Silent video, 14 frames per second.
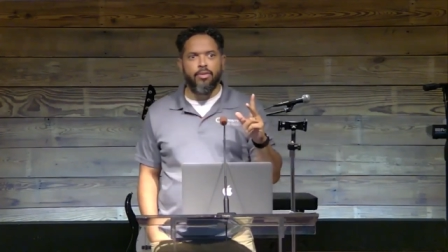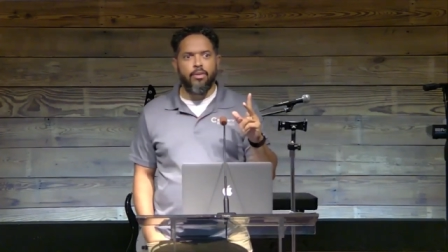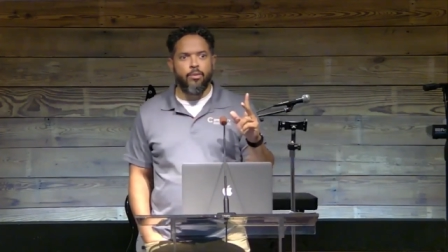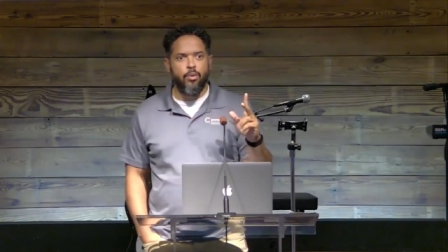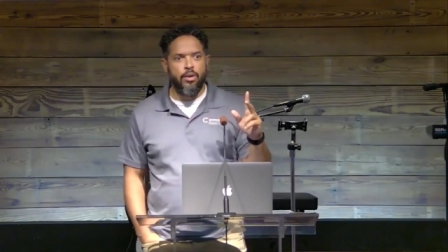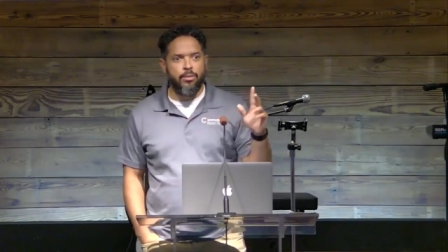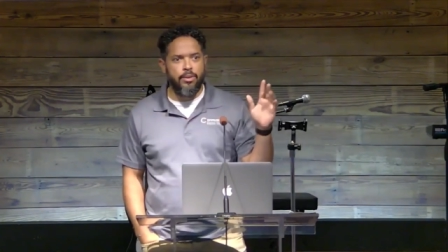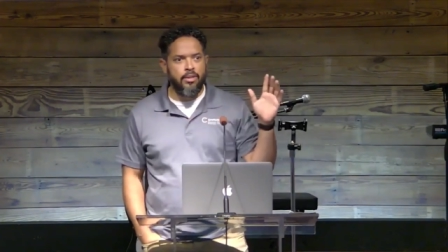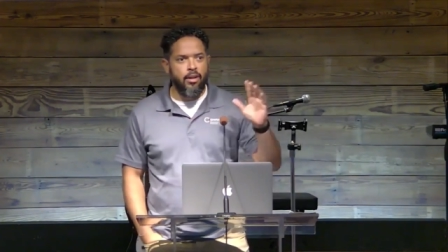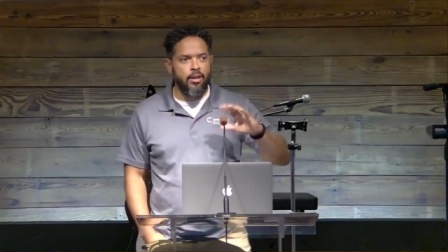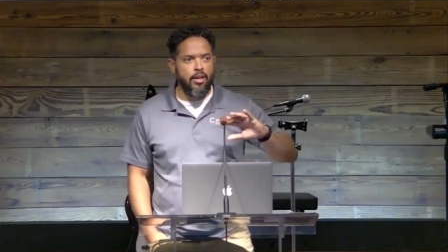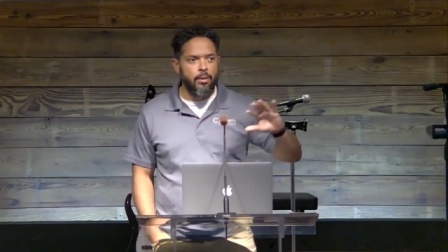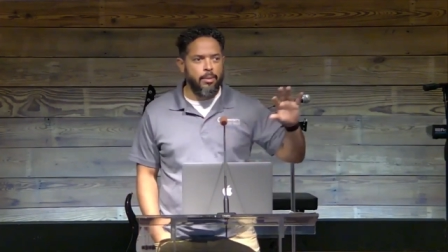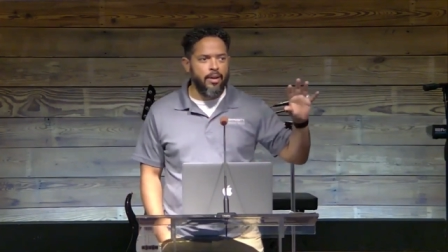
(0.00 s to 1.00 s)
we have been
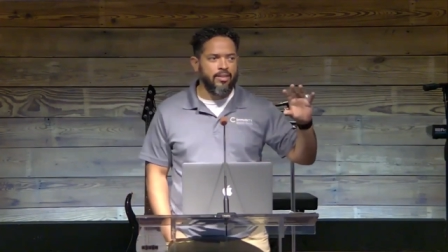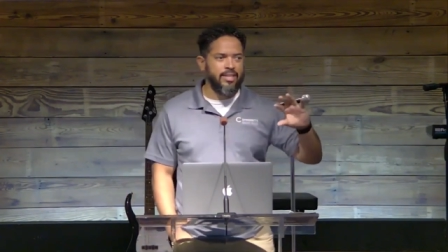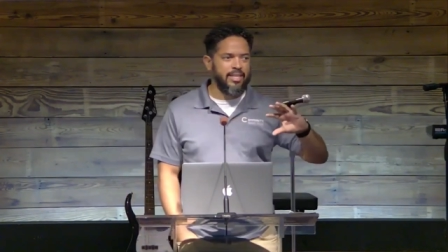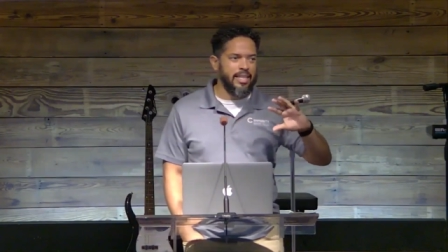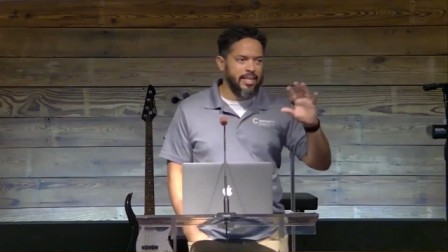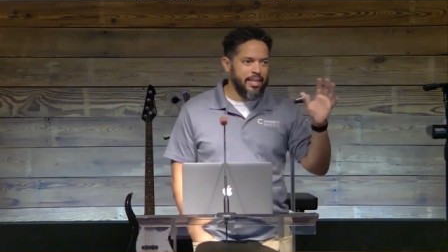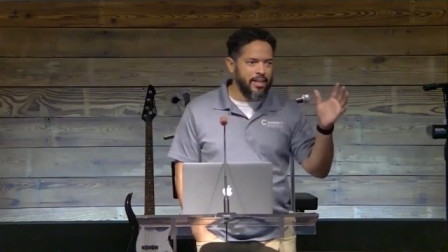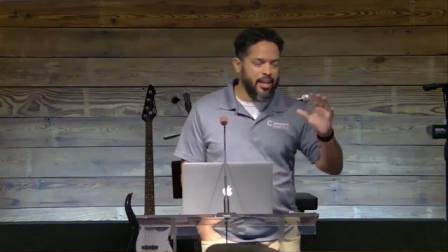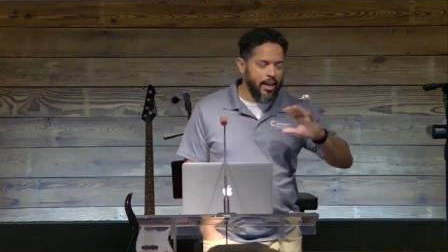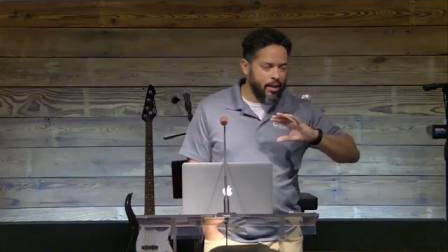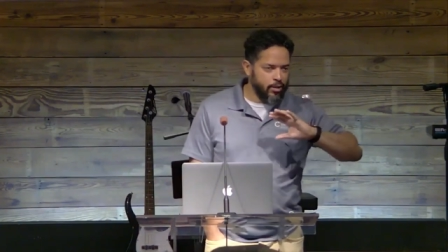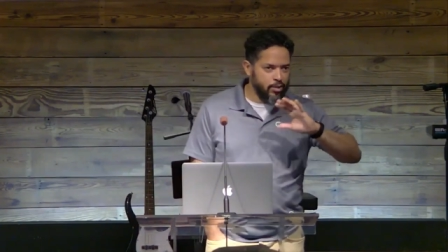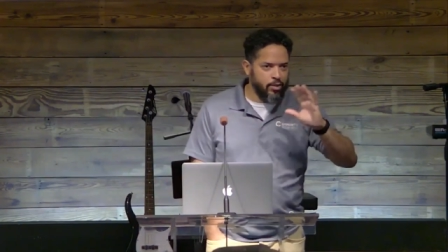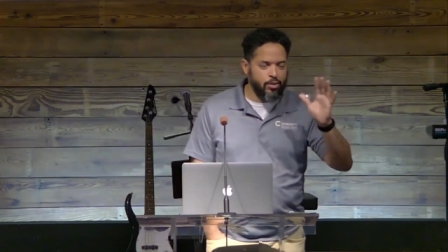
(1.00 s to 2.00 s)
talking about seeking
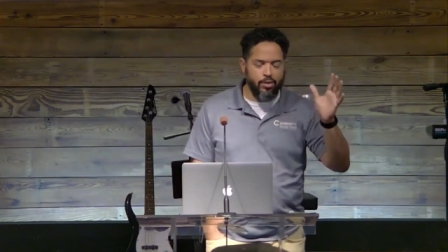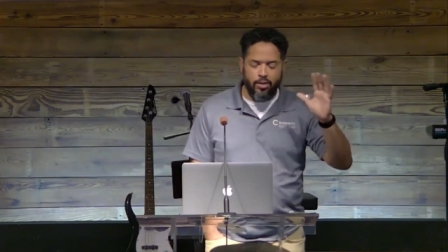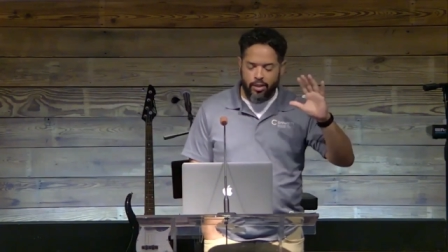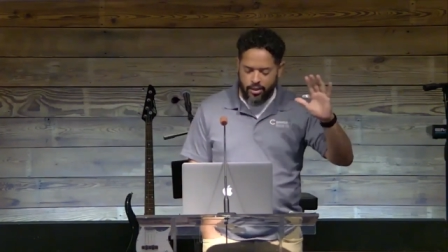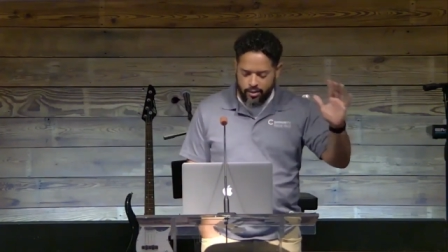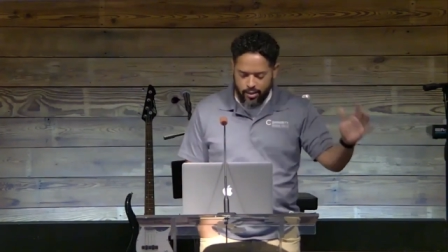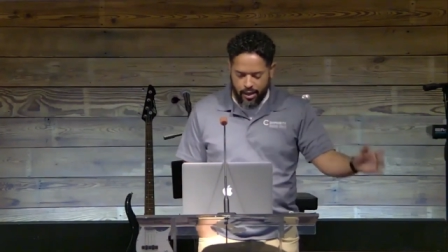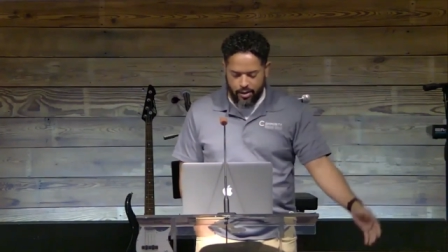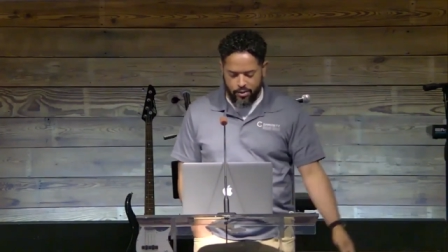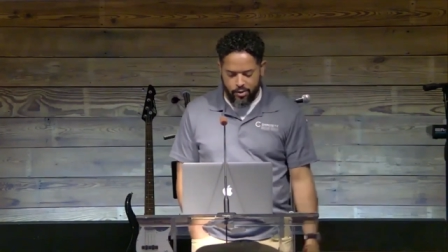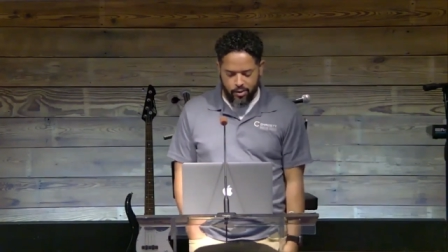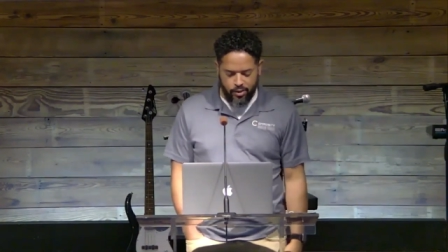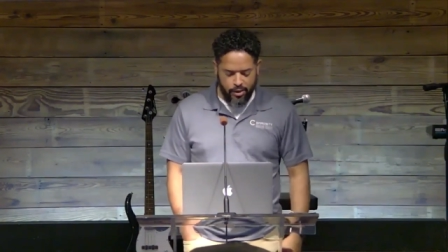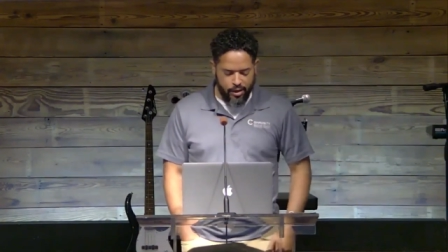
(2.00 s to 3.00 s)
counsel and
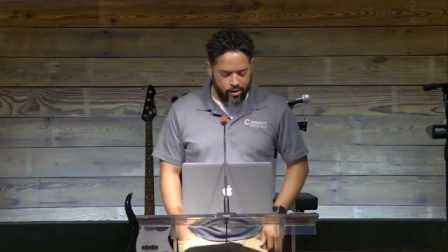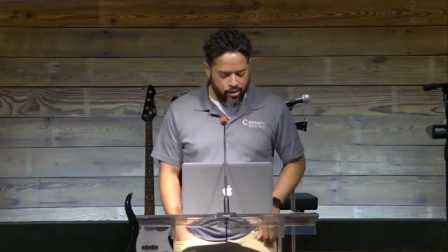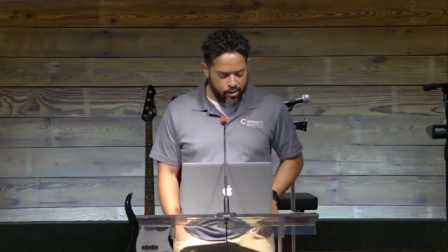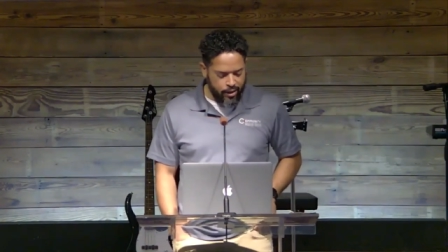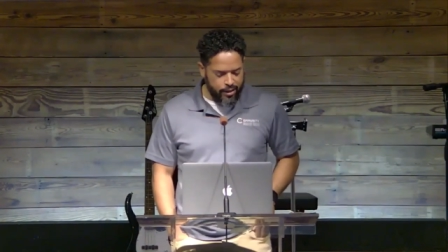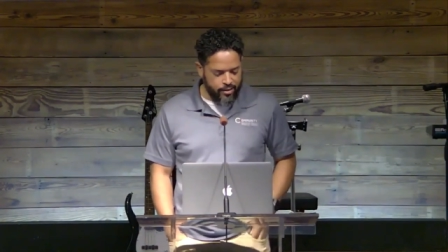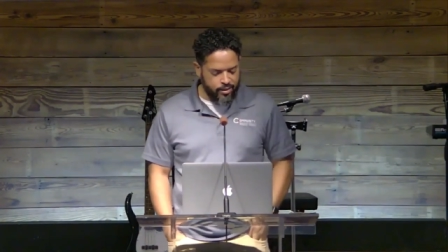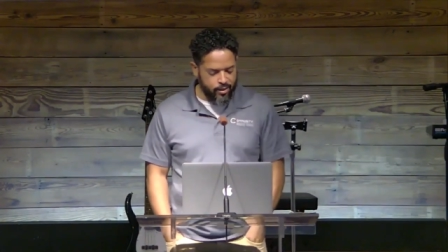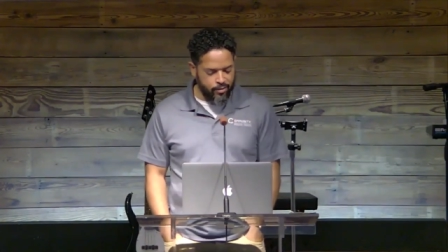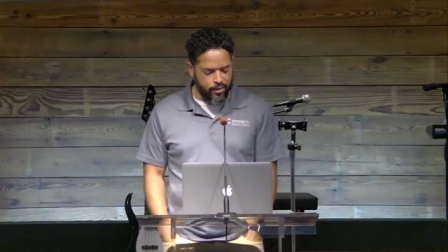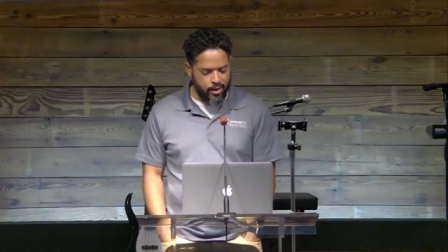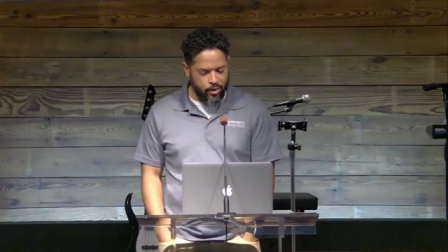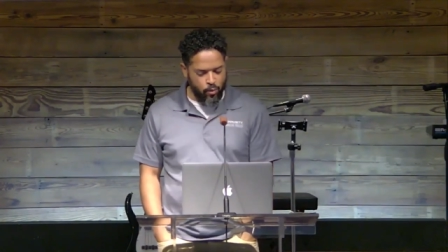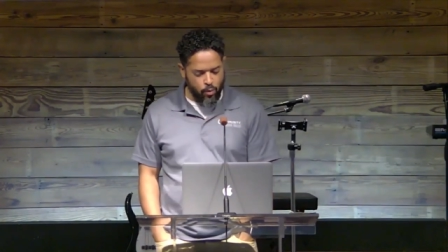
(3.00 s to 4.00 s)
counsel and how all that stuff
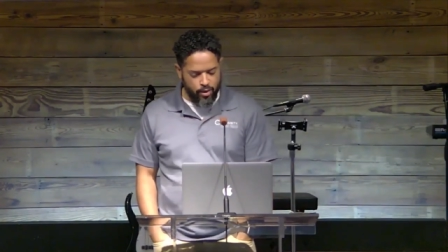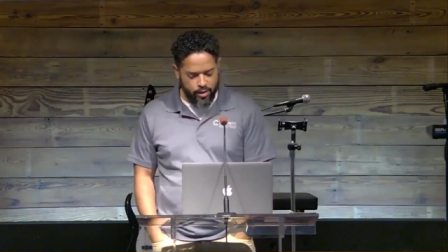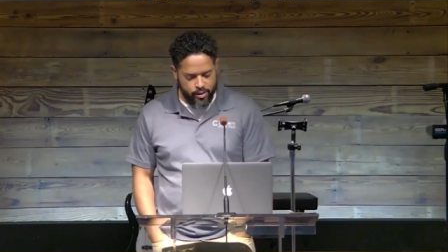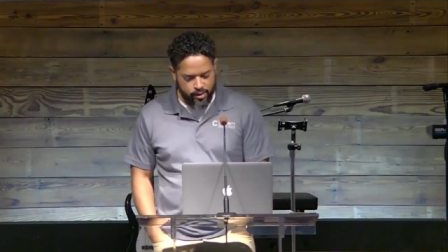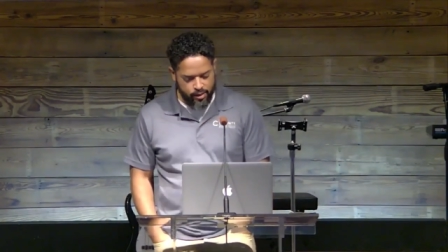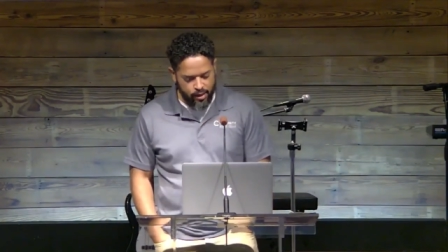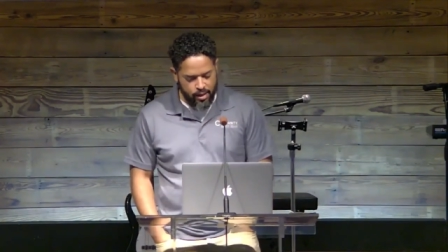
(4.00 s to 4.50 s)
kind of works.